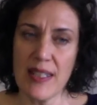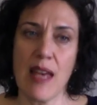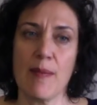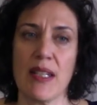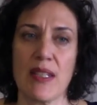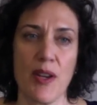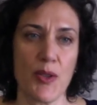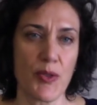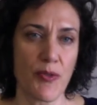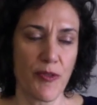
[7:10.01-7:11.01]
That means
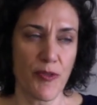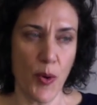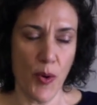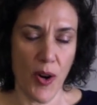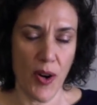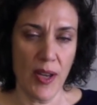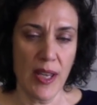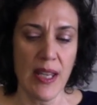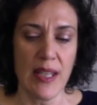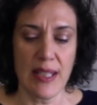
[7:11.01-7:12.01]
there's 4
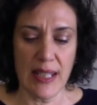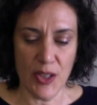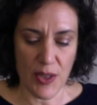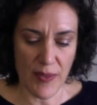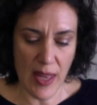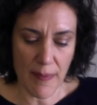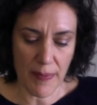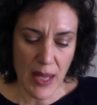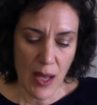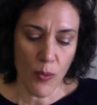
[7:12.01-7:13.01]
to each of them,
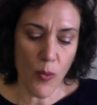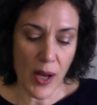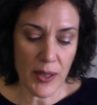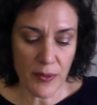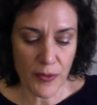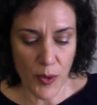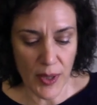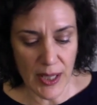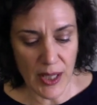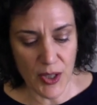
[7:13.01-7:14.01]
1 for
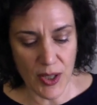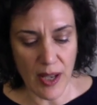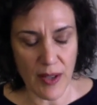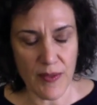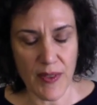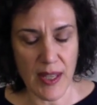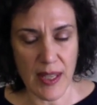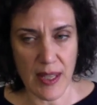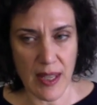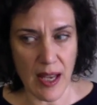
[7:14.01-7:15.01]
each of
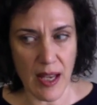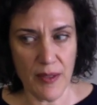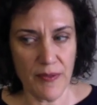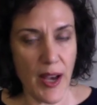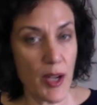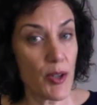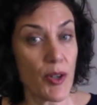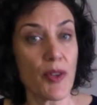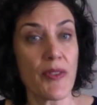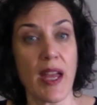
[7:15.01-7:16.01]
the fire,
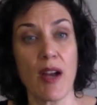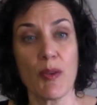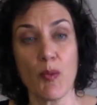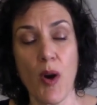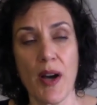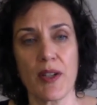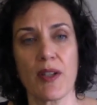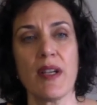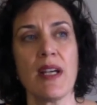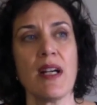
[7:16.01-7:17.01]
earth, air, and water.